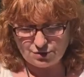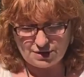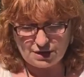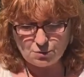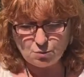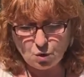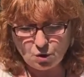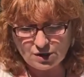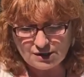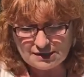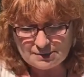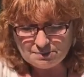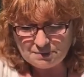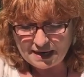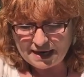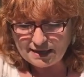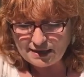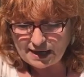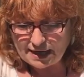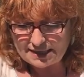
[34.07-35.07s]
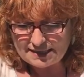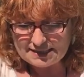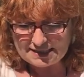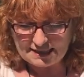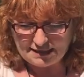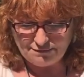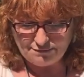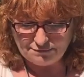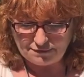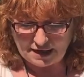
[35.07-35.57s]
I wanted to play like
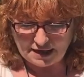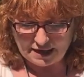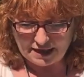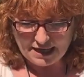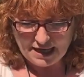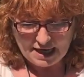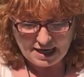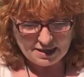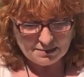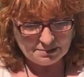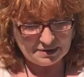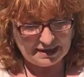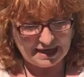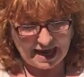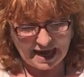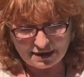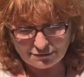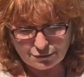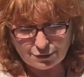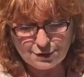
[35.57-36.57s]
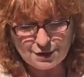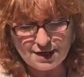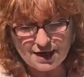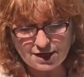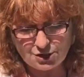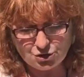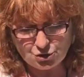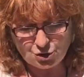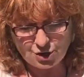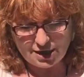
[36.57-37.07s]
Steve Vai, but everything
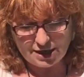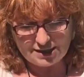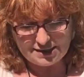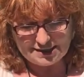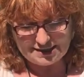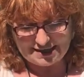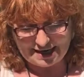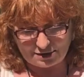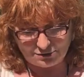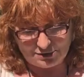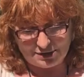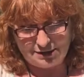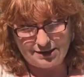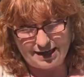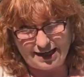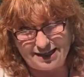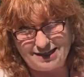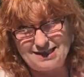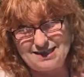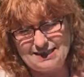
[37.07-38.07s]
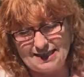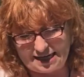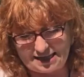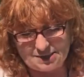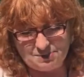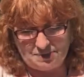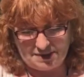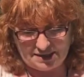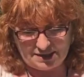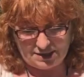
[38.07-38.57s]
I tried sounded like the
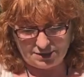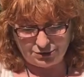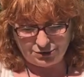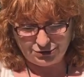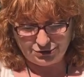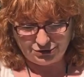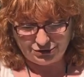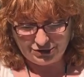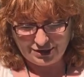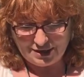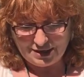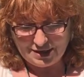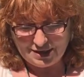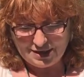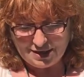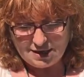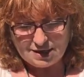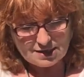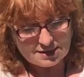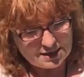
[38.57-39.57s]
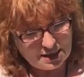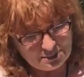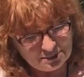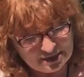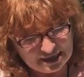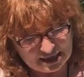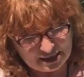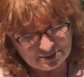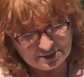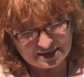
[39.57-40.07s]
Sex Pistols.
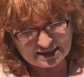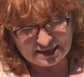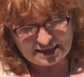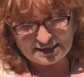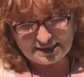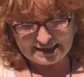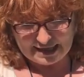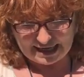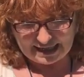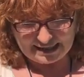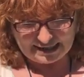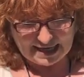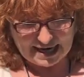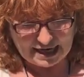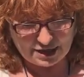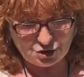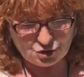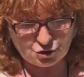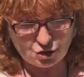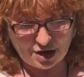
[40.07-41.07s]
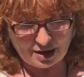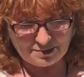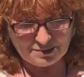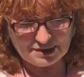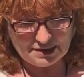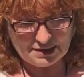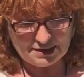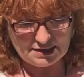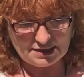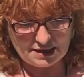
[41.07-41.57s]
Sometimes at night I
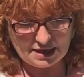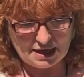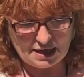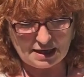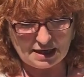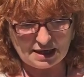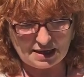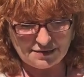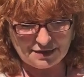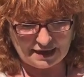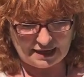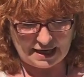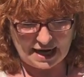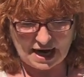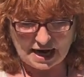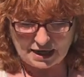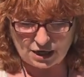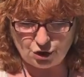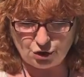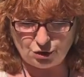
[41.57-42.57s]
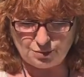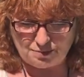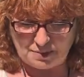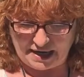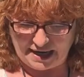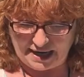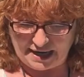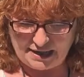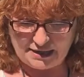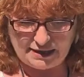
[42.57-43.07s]
dreamt that I could
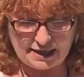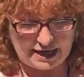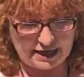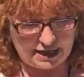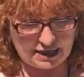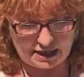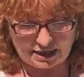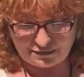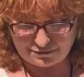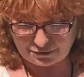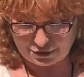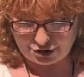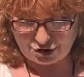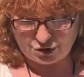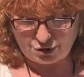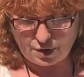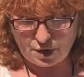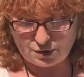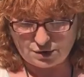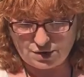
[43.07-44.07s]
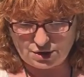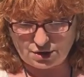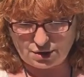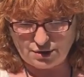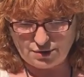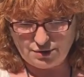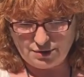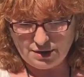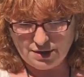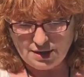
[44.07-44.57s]
play like a
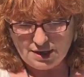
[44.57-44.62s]
virtuoso.